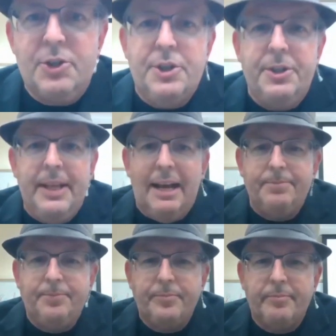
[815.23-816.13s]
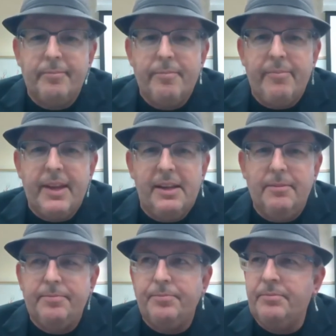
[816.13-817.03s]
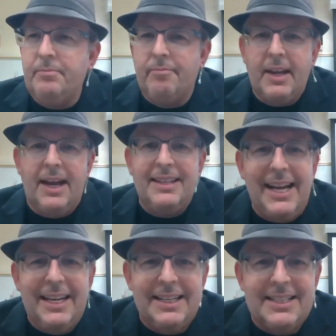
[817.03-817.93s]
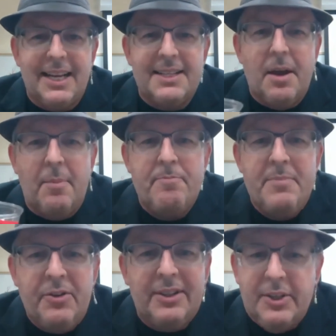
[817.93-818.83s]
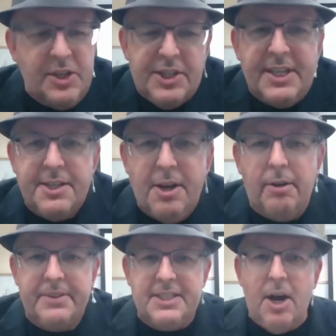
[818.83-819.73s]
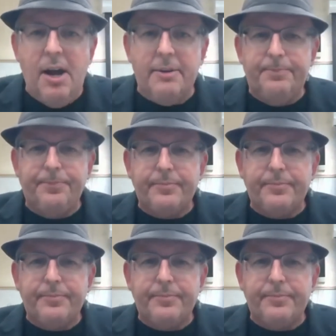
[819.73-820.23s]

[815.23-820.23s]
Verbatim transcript: you should do that. Mm. And that is a, a mineral. Look, it just dissolved. It's gone